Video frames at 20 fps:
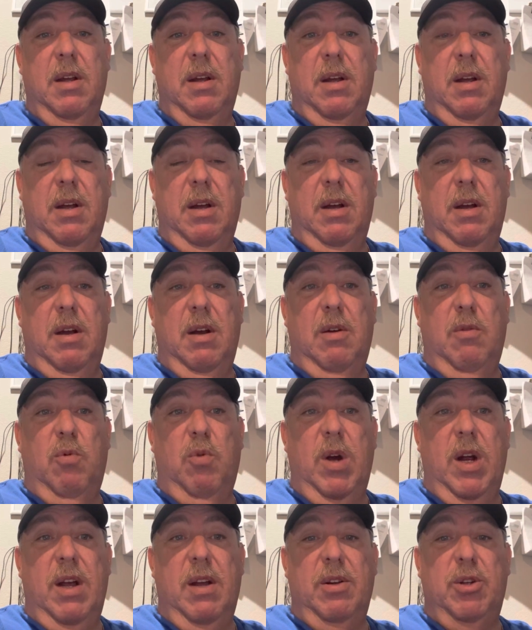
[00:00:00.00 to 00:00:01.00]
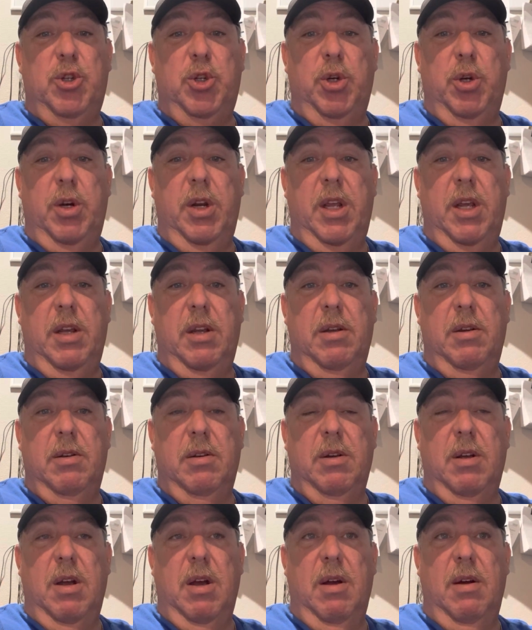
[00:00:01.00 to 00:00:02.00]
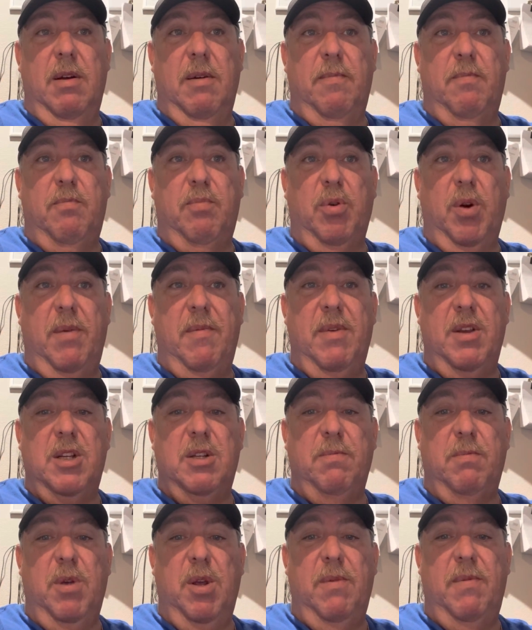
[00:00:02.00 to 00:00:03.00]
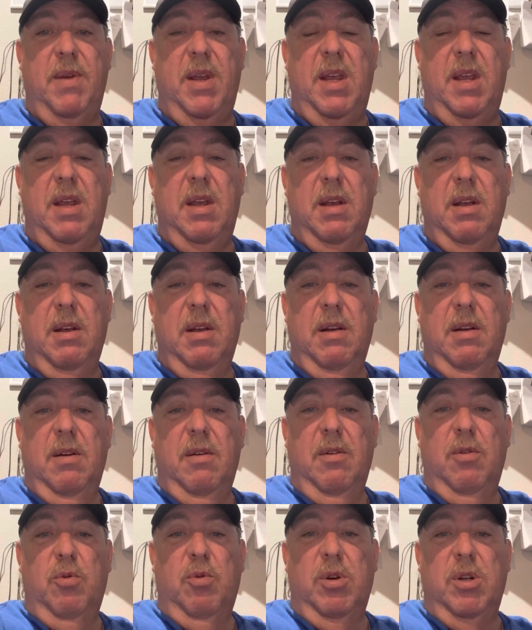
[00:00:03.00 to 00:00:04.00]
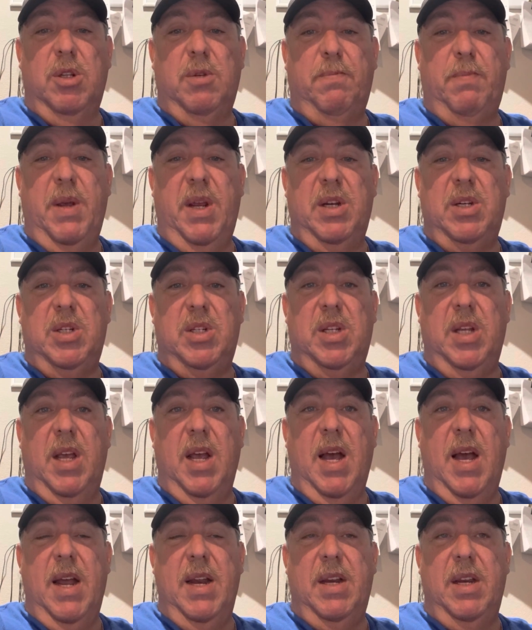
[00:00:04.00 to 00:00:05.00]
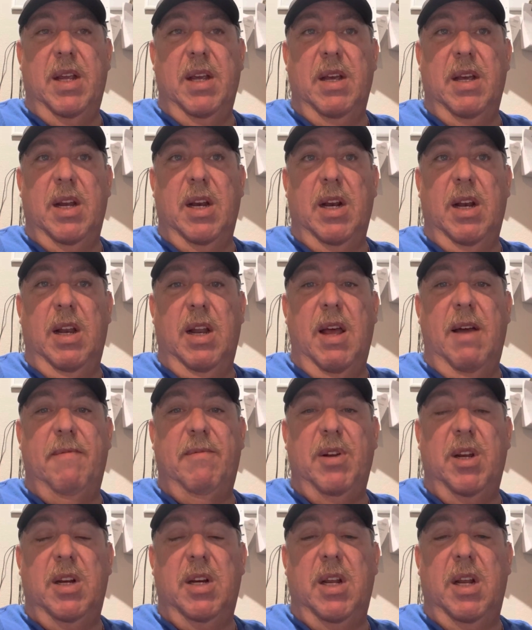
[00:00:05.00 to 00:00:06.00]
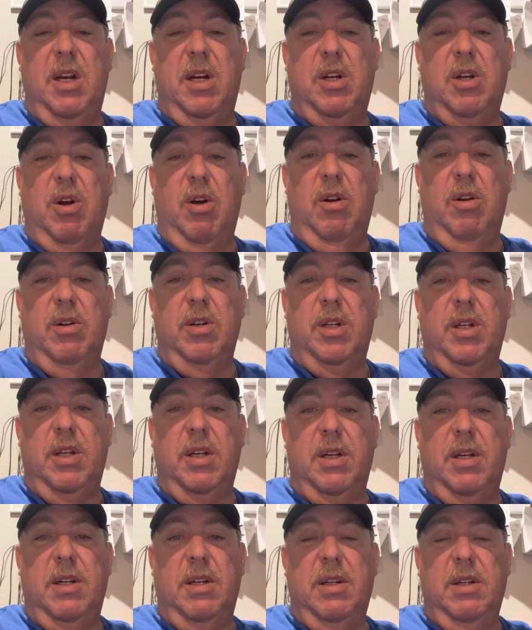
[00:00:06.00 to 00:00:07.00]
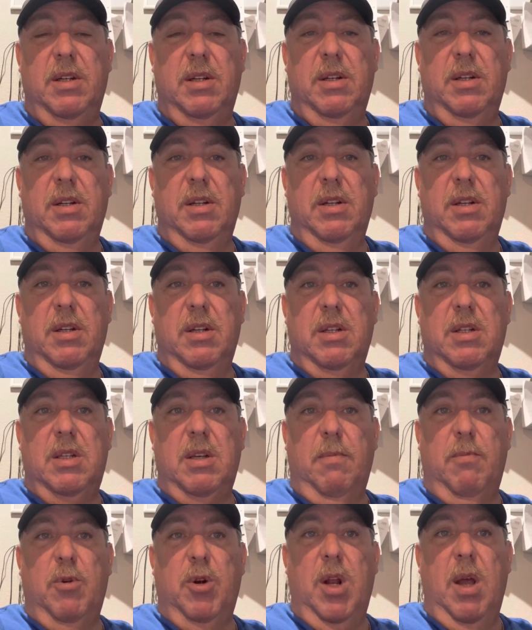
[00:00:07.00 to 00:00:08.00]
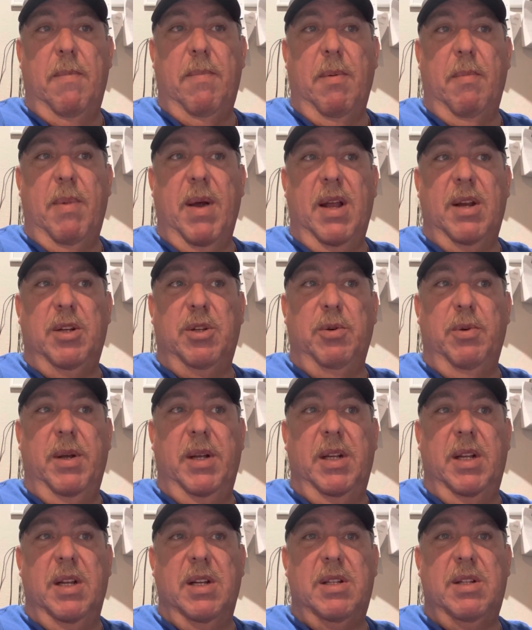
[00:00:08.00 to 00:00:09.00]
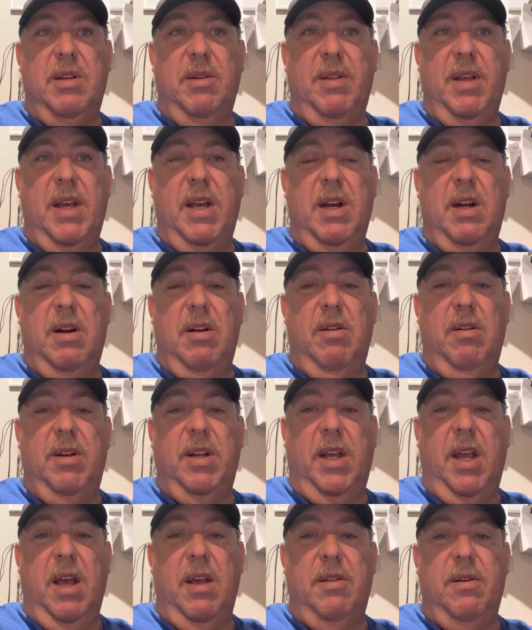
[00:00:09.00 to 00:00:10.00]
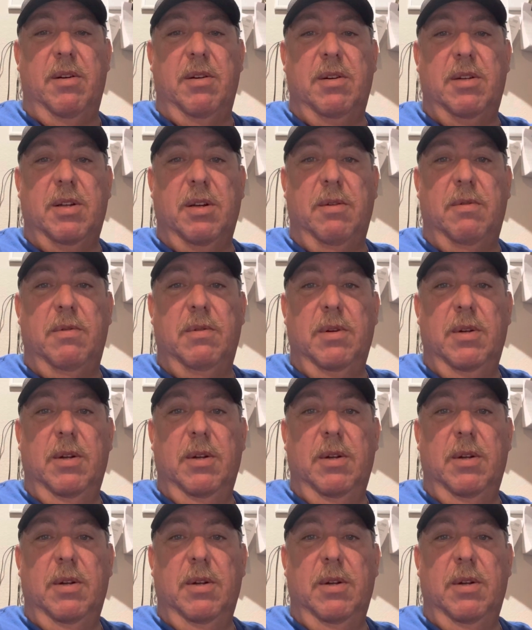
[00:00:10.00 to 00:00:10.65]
uh, while shooting a previous movie, was pitched the idea and loved it and called uh, someone up about doing this, so they got it all together. So,